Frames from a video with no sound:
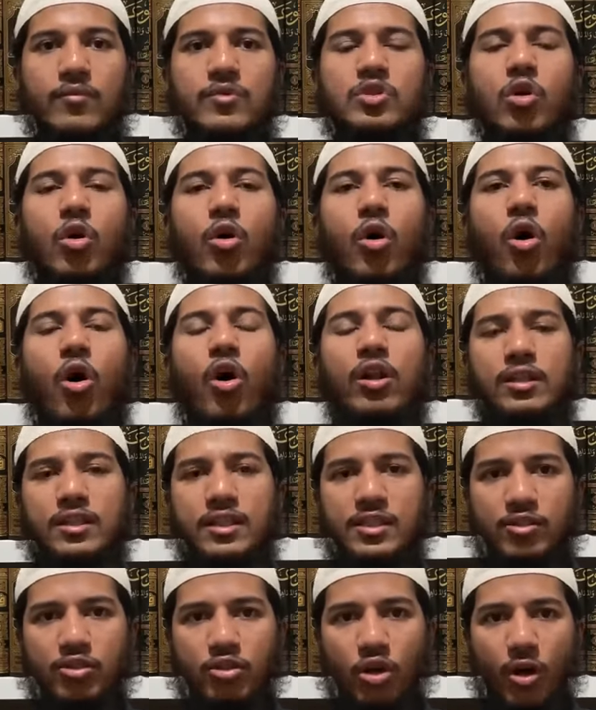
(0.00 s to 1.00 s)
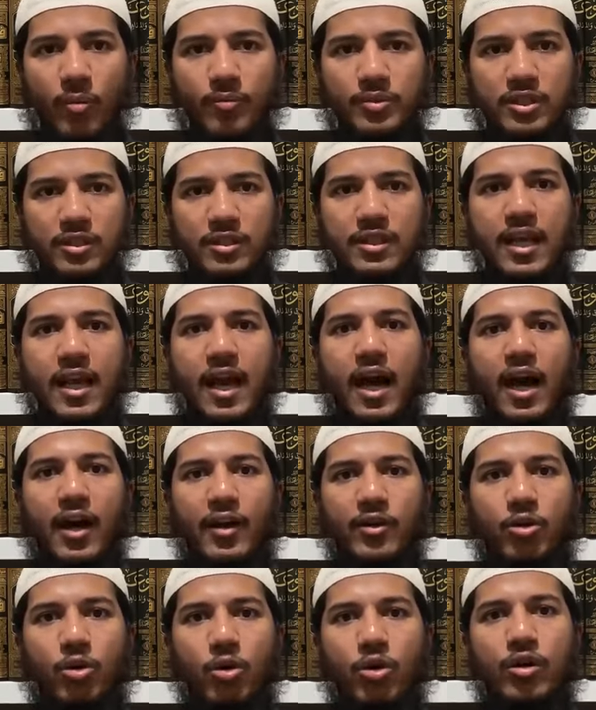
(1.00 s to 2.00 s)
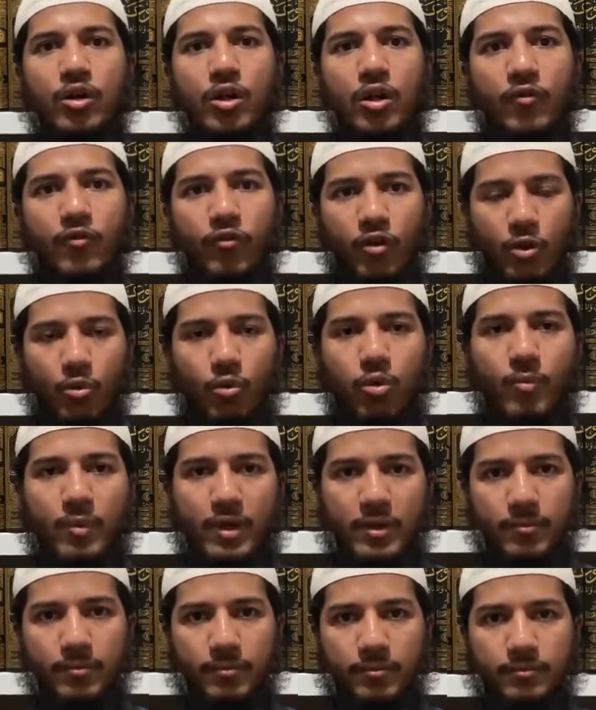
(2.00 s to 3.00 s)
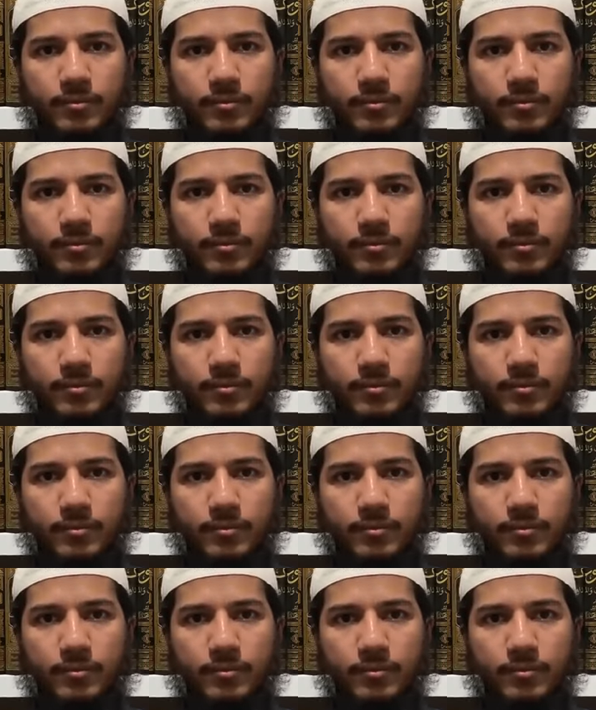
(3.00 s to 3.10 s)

So all these jobs, they are good for a woman.